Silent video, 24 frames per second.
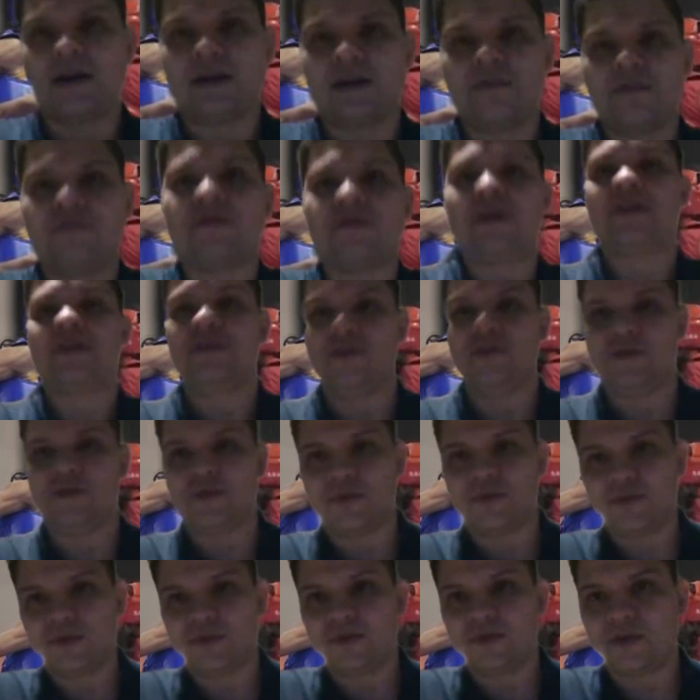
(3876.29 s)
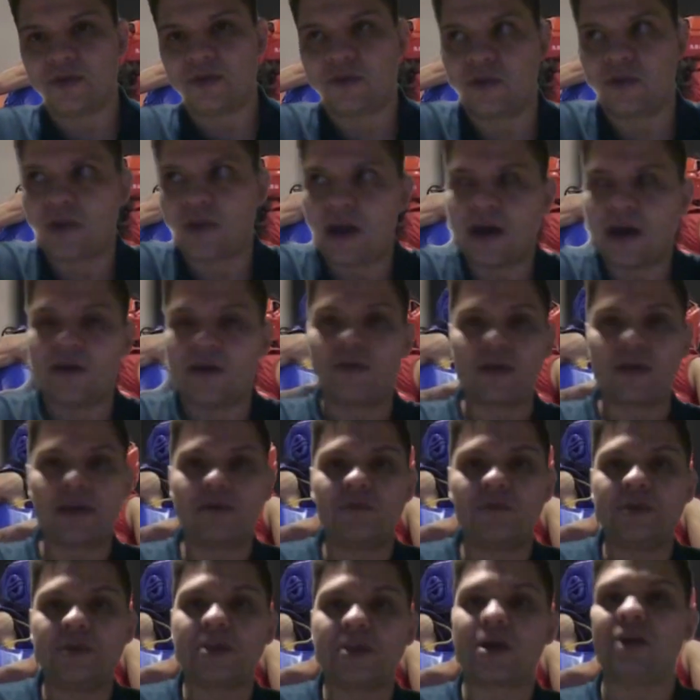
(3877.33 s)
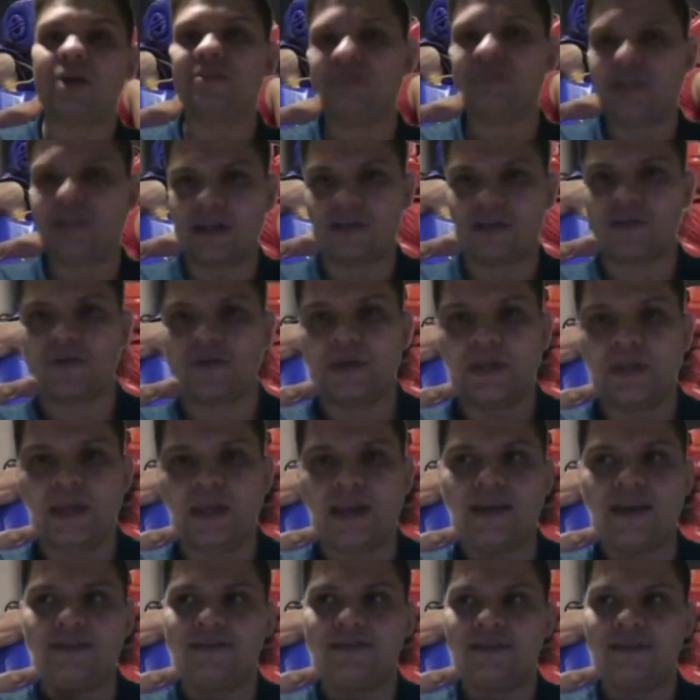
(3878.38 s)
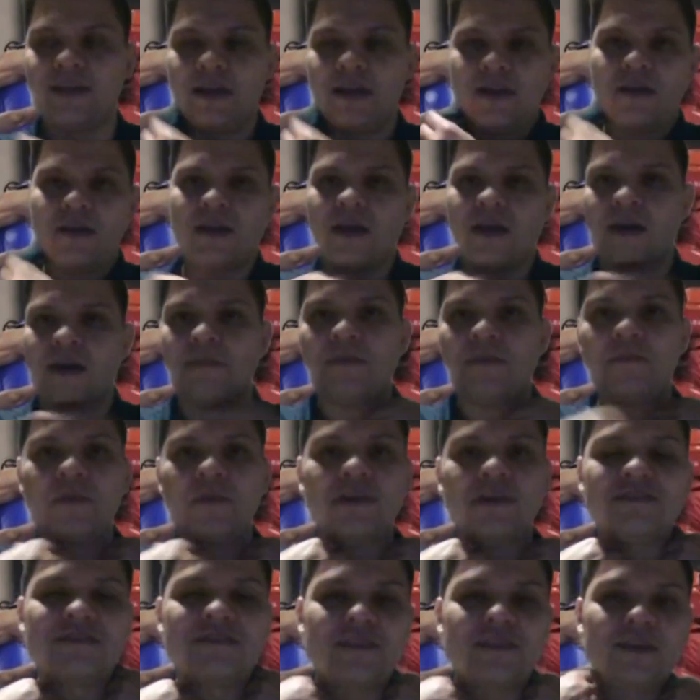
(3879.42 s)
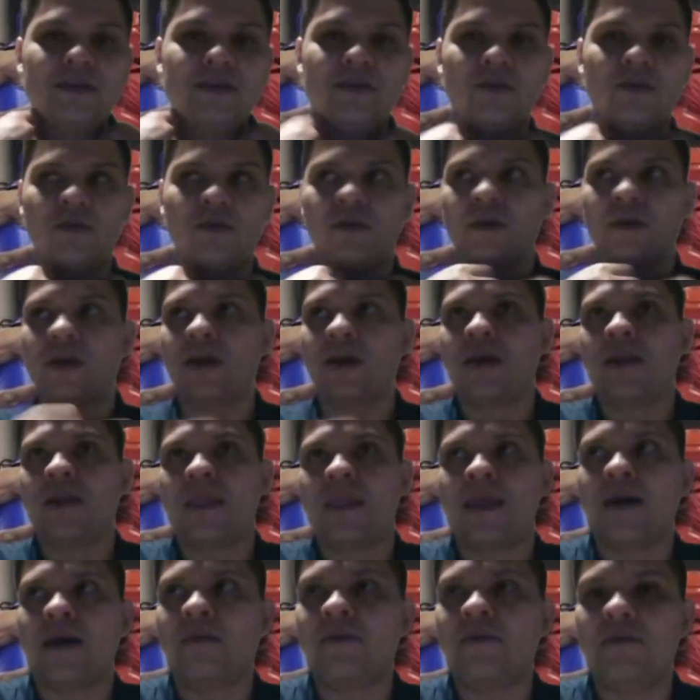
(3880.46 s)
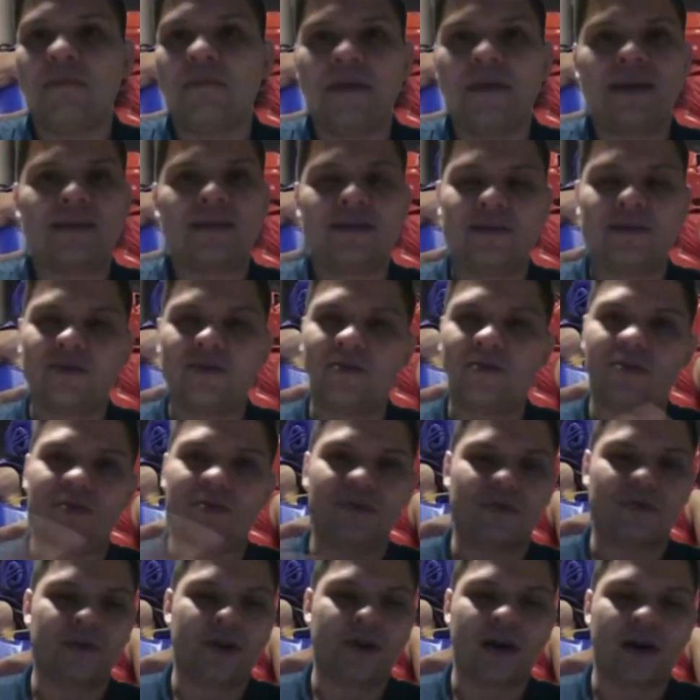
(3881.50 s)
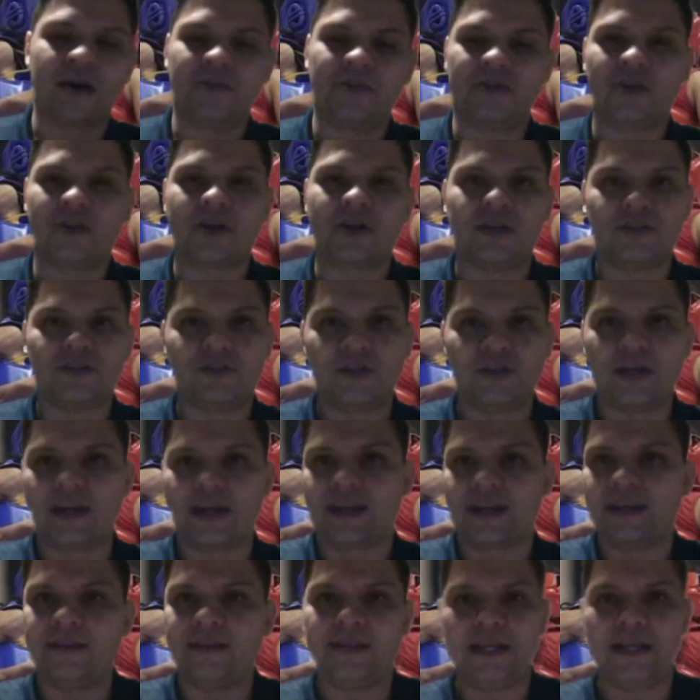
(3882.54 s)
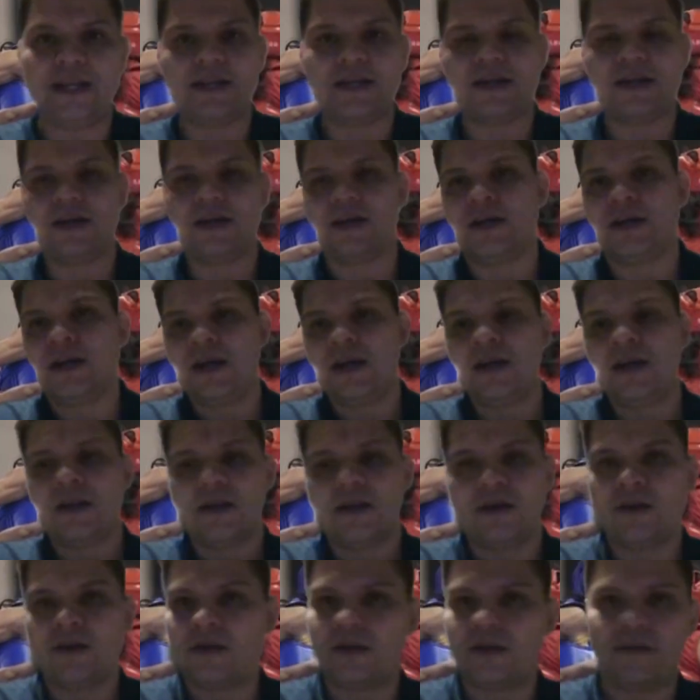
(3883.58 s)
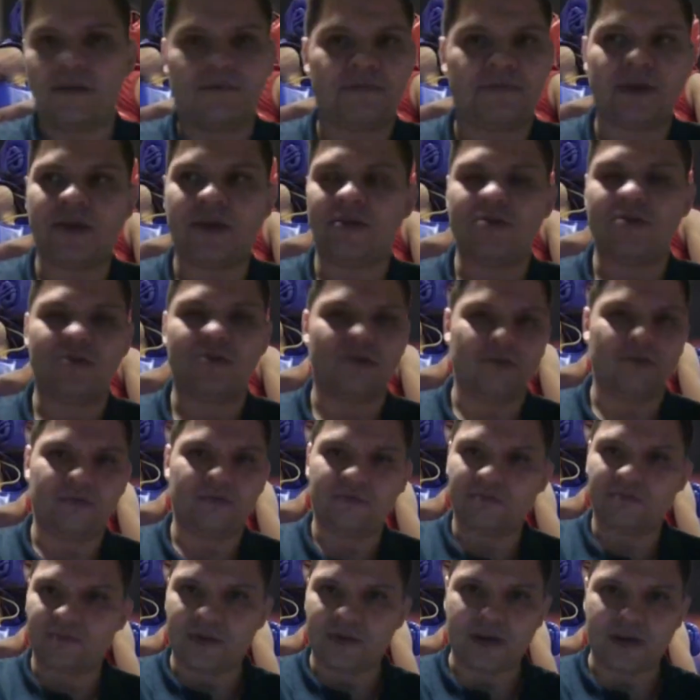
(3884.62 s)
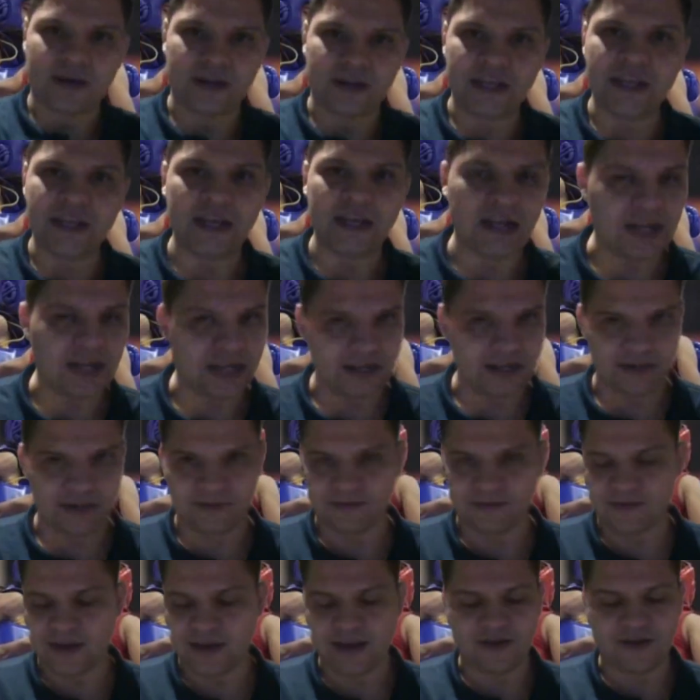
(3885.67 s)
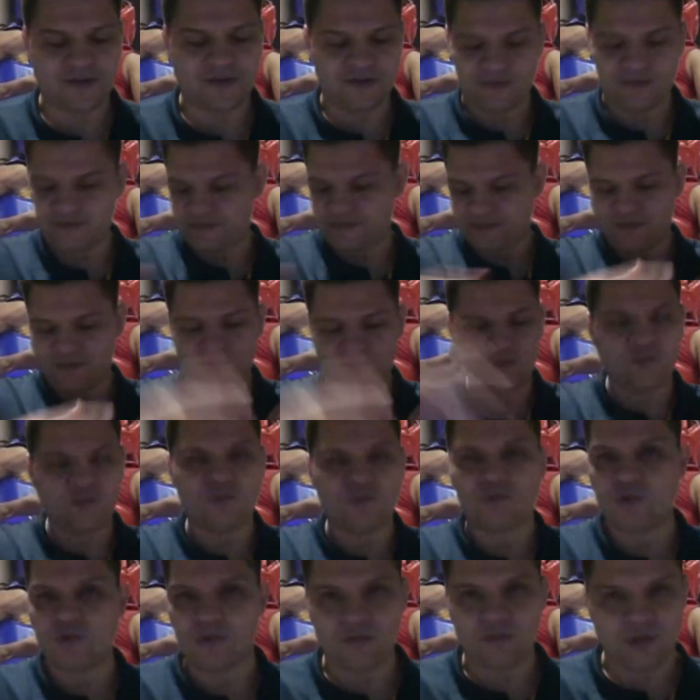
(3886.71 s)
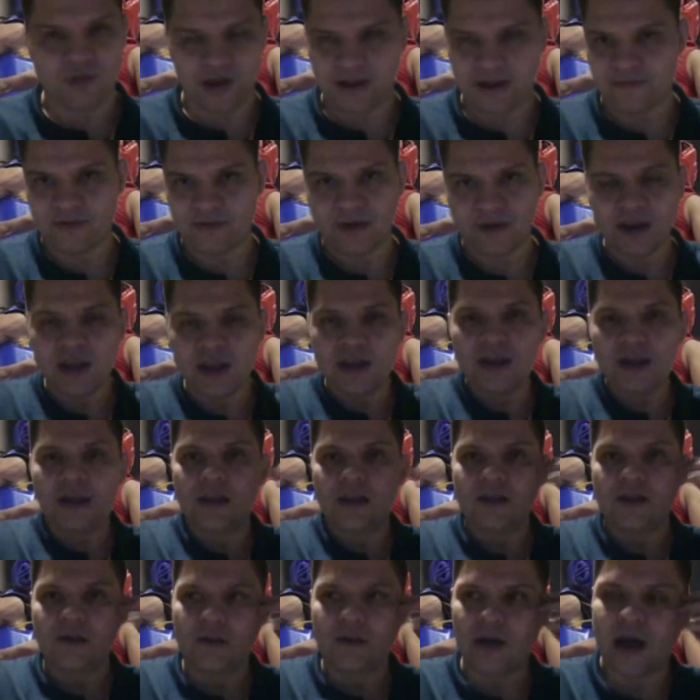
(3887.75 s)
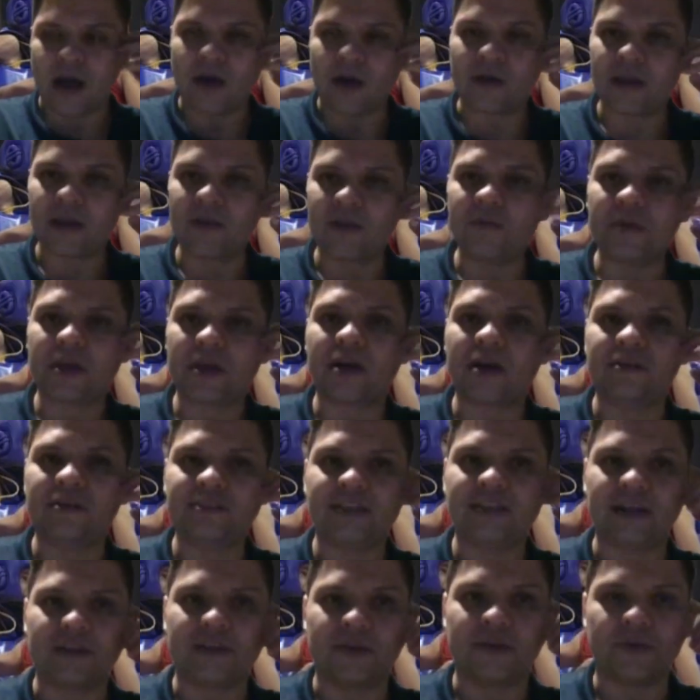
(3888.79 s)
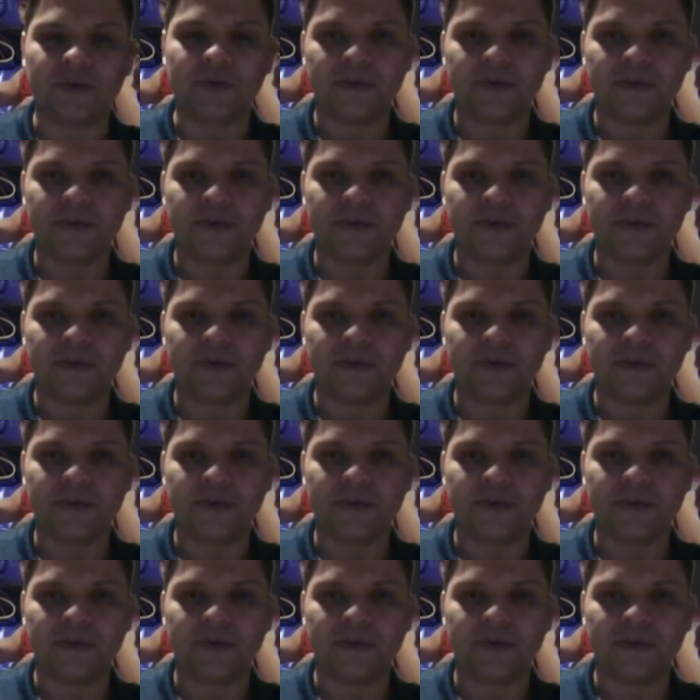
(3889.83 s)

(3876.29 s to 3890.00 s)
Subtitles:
find you, or how can we contact you in case I'm in Brazil, or I mean, Mexico or other country, Argentina, or I don't know, England, I don't know, whatever, how can we contact you?